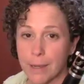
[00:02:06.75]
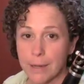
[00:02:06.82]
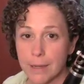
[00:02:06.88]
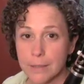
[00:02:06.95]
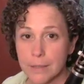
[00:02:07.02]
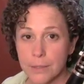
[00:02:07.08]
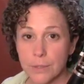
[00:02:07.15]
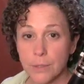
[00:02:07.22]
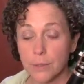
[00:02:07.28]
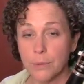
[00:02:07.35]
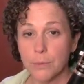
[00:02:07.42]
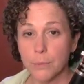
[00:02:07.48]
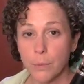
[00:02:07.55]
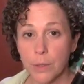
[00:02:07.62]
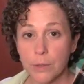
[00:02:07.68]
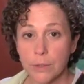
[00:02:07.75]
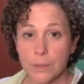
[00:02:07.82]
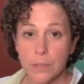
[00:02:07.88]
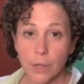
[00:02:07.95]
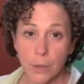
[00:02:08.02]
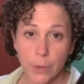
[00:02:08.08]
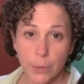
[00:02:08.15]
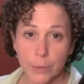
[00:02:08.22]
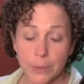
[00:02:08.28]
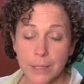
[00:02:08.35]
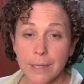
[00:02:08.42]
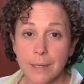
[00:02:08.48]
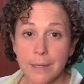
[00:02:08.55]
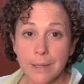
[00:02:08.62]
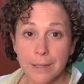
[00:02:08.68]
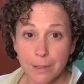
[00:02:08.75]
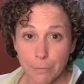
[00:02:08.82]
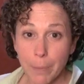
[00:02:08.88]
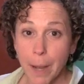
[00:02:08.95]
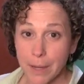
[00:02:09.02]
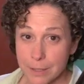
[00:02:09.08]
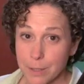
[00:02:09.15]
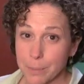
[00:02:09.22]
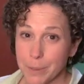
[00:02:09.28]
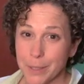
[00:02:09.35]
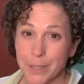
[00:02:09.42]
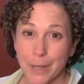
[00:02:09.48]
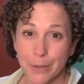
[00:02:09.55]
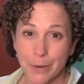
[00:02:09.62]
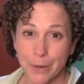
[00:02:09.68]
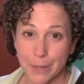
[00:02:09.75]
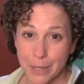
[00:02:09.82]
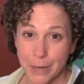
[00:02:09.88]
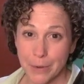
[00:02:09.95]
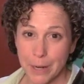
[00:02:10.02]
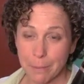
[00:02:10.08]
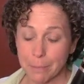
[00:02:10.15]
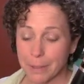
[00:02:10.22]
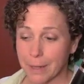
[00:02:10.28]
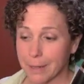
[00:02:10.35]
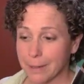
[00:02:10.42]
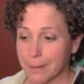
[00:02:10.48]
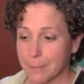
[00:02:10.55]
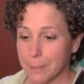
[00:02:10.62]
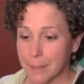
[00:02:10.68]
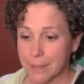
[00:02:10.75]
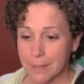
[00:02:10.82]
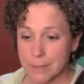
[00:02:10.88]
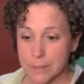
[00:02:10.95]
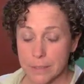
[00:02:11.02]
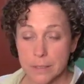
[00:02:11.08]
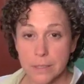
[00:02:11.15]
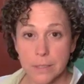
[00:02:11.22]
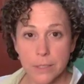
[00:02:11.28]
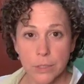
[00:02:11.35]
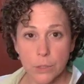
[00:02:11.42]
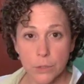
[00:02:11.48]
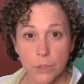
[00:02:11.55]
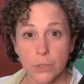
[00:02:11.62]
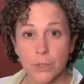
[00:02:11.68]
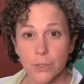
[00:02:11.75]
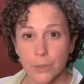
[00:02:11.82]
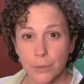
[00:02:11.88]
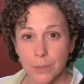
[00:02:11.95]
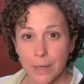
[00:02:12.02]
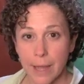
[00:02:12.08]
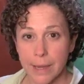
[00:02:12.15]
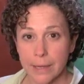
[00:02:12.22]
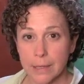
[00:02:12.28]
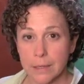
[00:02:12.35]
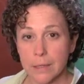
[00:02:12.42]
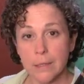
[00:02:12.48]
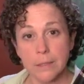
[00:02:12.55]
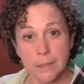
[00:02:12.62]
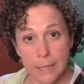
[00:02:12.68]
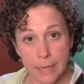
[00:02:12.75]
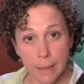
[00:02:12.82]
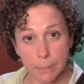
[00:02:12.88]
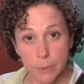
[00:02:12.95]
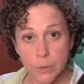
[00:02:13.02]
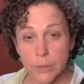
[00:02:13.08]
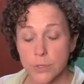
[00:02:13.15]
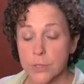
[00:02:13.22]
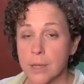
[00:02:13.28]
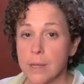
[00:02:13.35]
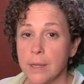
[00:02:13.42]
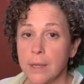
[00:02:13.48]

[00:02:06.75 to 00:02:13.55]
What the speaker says: I like to tune with a tone, if possible another clarinet player, because it's easier to tune like timbres.